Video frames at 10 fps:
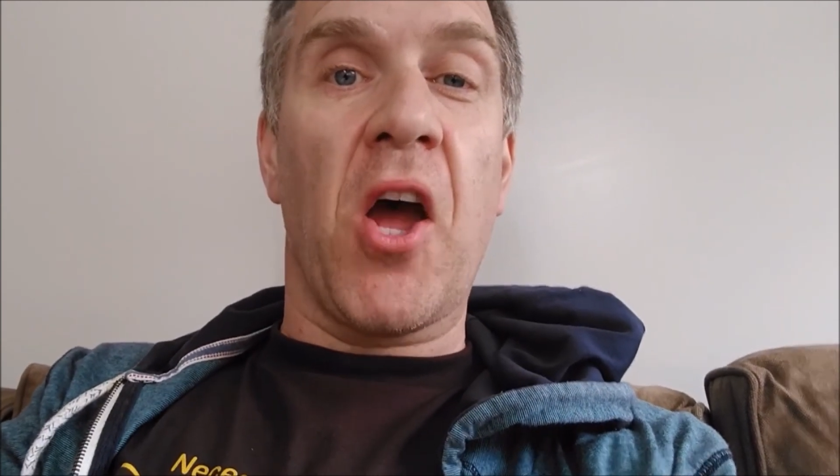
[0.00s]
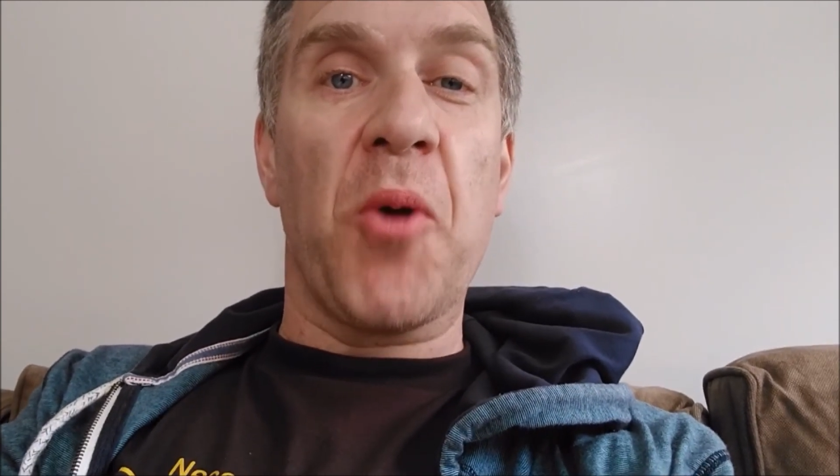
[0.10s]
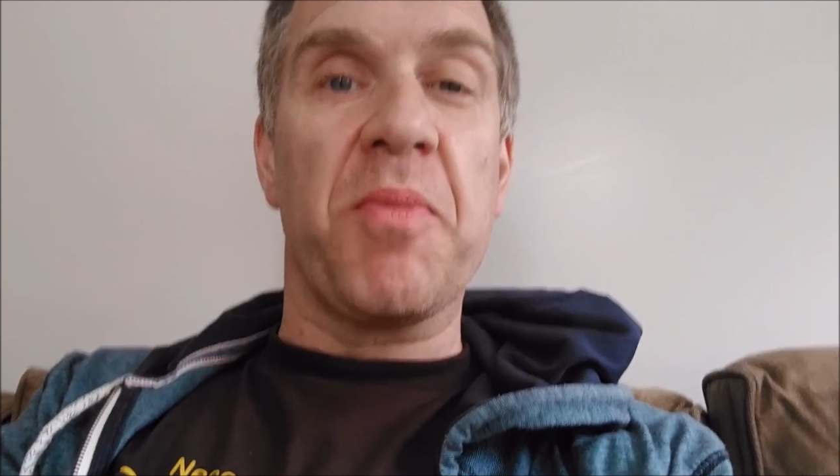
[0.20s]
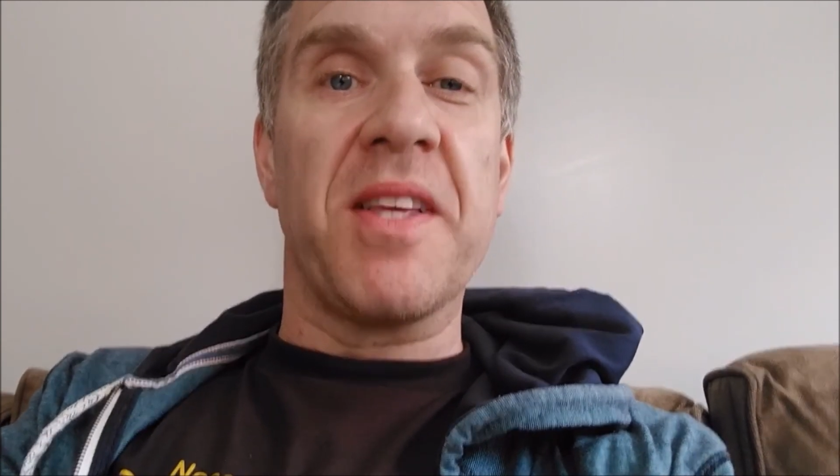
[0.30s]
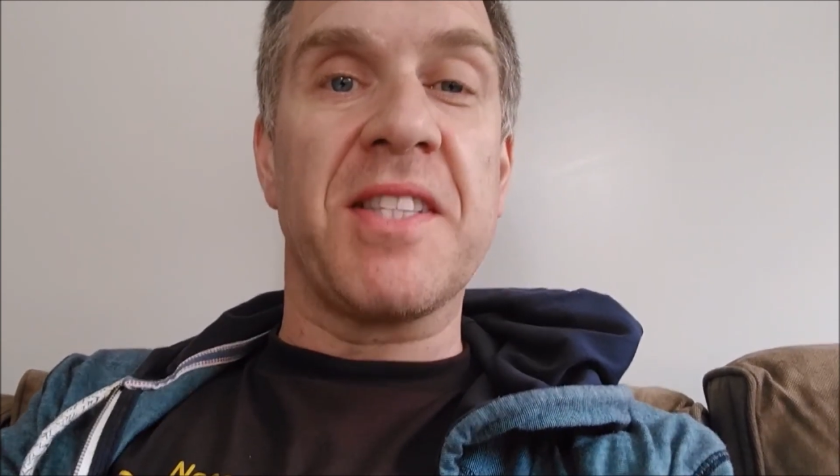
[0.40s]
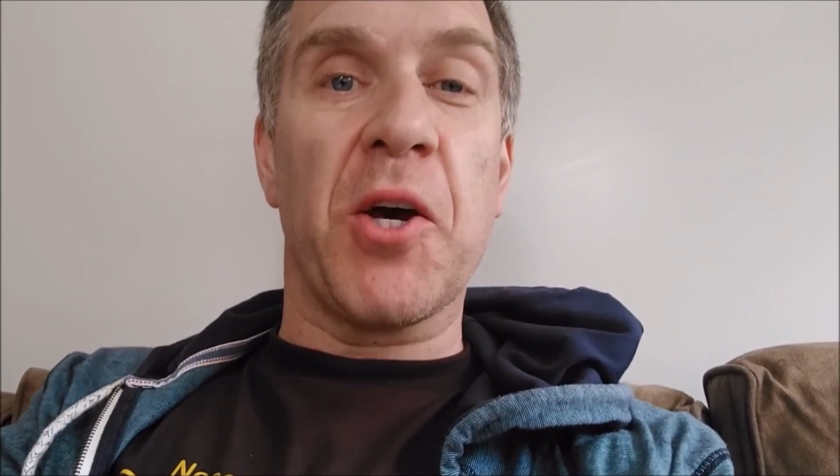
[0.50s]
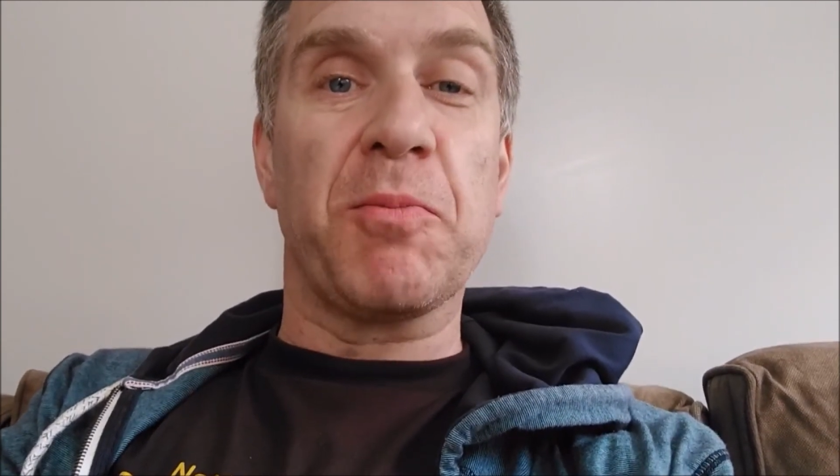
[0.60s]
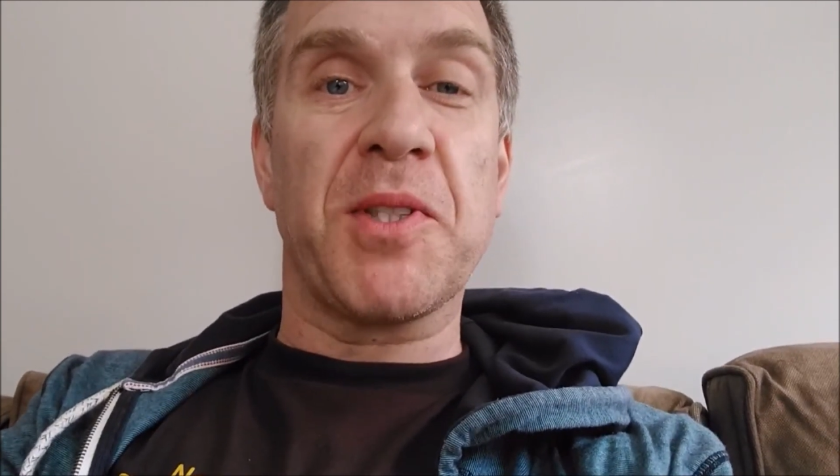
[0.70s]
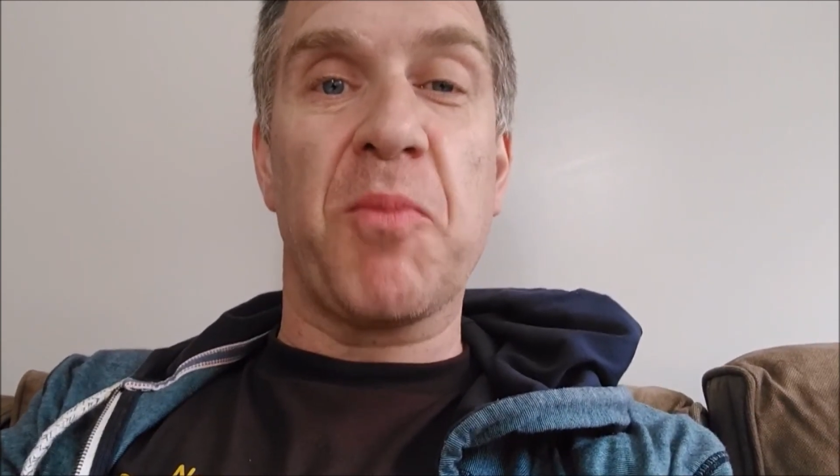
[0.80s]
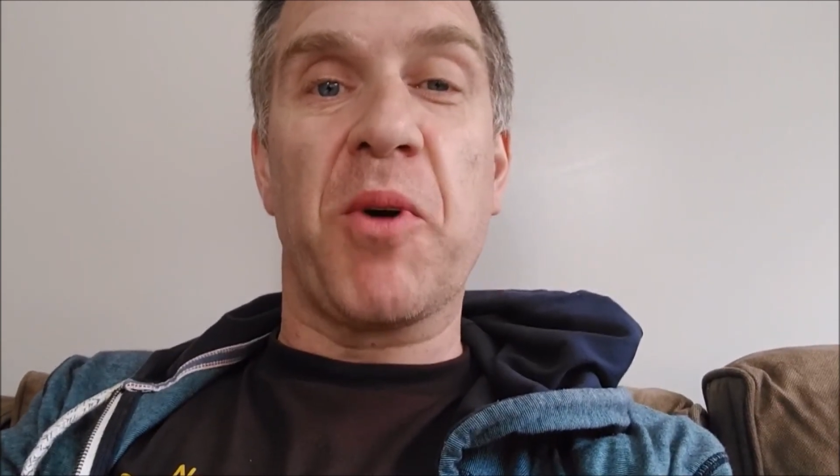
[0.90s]
Hope this
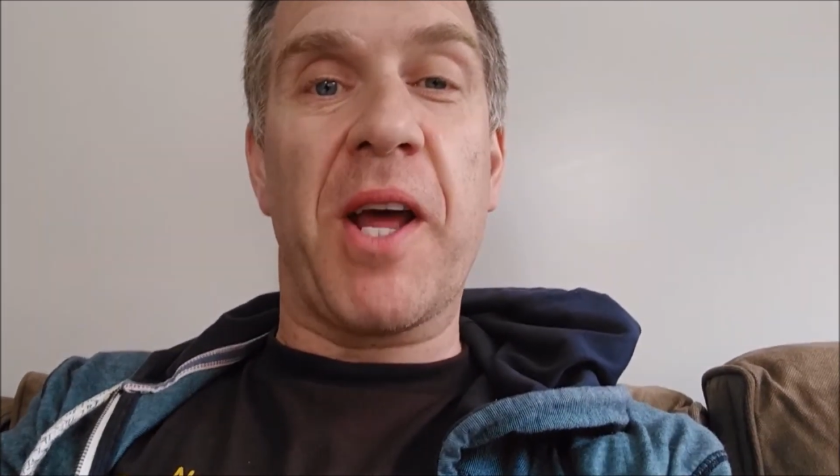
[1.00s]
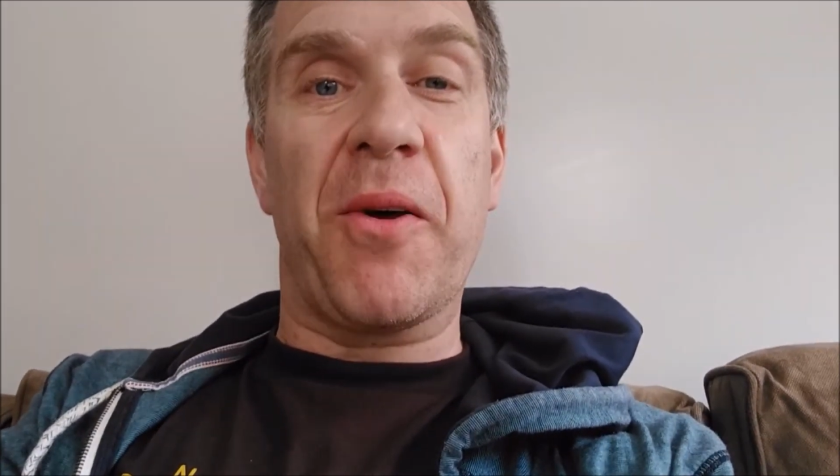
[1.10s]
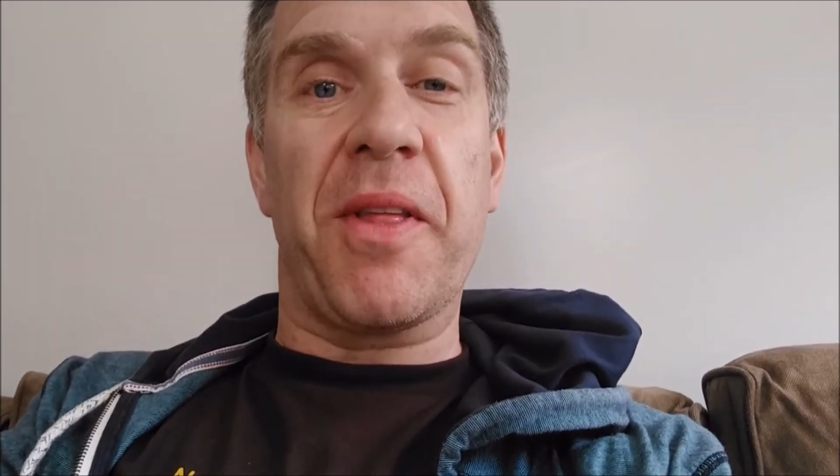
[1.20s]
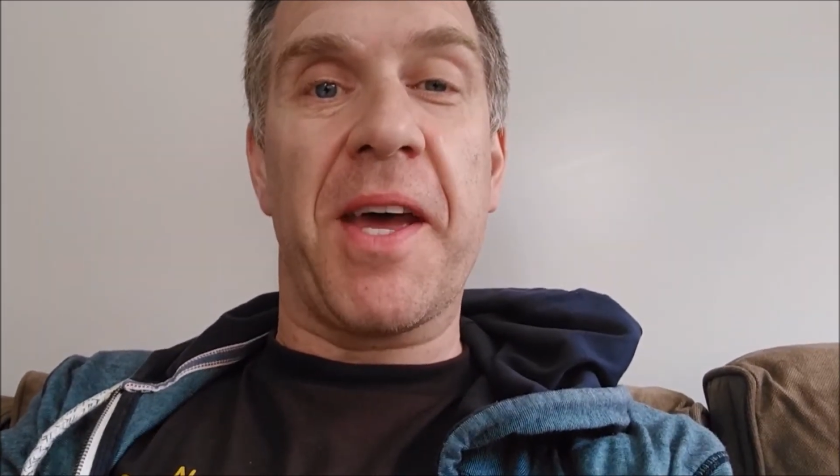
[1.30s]
helps someone out